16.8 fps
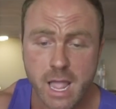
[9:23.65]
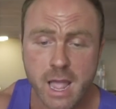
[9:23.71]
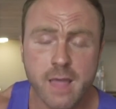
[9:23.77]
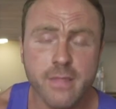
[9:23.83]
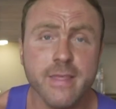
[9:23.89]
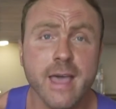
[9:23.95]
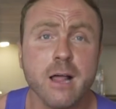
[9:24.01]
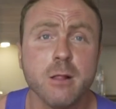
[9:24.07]

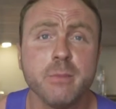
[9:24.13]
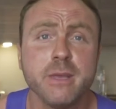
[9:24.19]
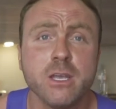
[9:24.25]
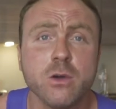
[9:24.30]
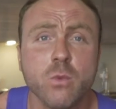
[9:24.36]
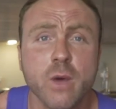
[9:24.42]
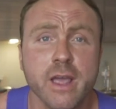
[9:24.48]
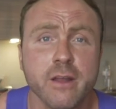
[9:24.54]
and that will be
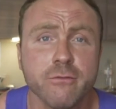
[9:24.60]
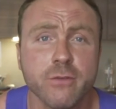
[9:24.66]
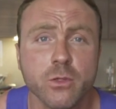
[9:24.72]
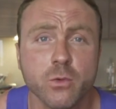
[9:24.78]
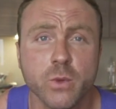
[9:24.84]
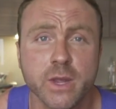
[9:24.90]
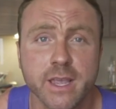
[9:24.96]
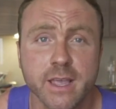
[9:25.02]
your weigh-in for
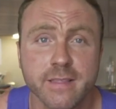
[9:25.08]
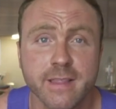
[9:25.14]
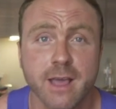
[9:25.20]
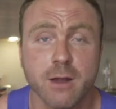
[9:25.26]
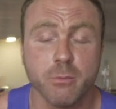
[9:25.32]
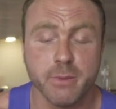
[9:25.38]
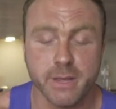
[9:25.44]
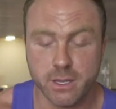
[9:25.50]
the week, and
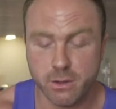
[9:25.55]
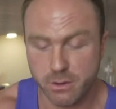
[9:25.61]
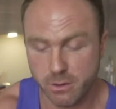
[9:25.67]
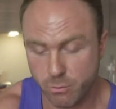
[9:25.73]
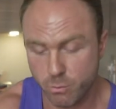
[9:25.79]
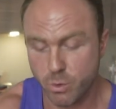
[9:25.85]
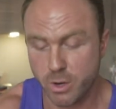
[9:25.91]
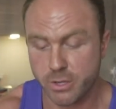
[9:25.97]
that will be
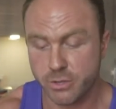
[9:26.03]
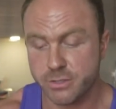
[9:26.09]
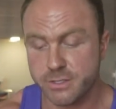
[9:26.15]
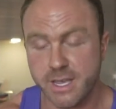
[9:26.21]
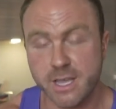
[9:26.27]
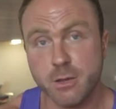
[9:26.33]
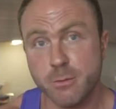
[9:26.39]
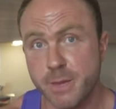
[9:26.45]
what you'll
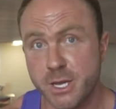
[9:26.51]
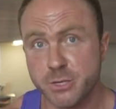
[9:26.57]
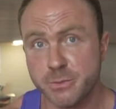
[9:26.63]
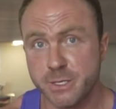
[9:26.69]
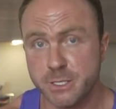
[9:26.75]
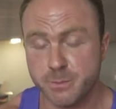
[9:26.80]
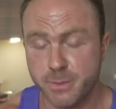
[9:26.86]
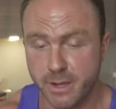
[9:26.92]
set your
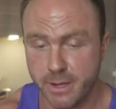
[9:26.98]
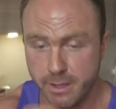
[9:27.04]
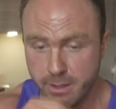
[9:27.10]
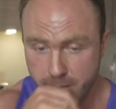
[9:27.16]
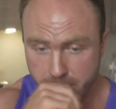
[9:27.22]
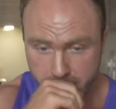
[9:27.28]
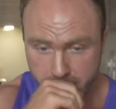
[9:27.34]
measurements by.